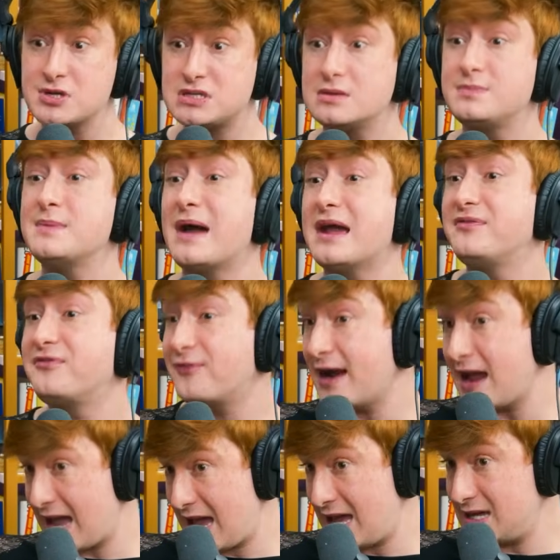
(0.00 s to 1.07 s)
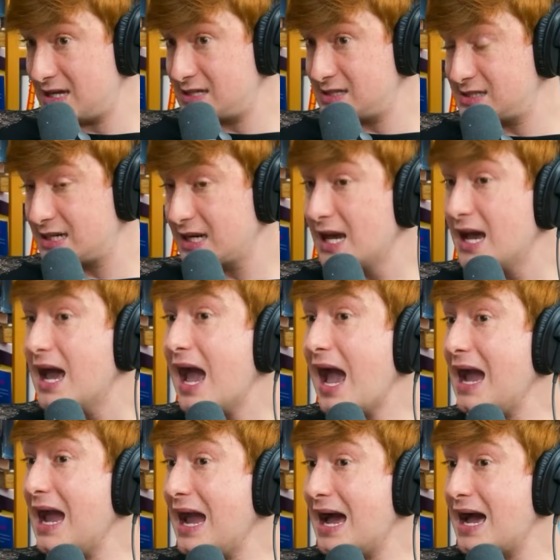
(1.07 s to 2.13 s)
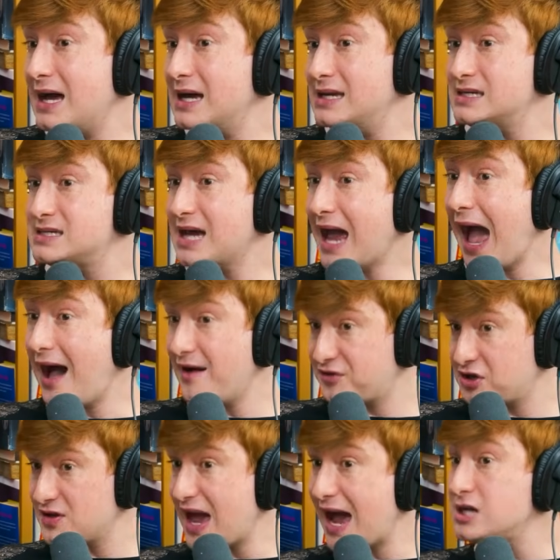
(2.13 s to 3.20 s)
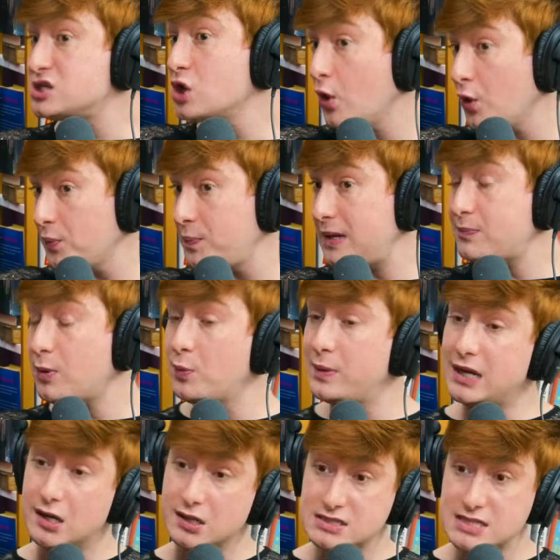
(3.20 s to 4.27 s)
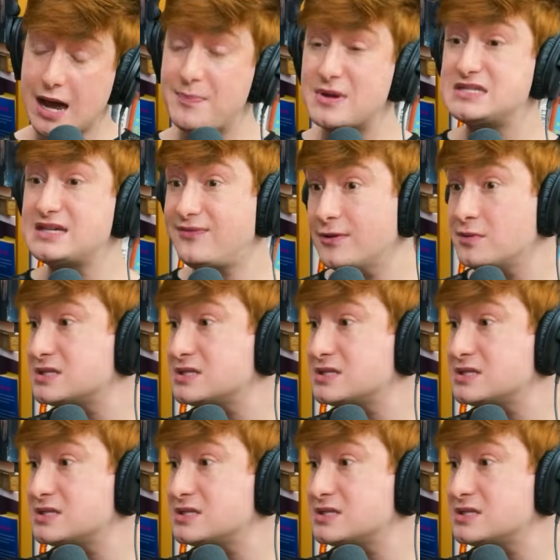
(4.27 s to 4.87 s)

to be my friend. And after that, told people we hooked up as if it was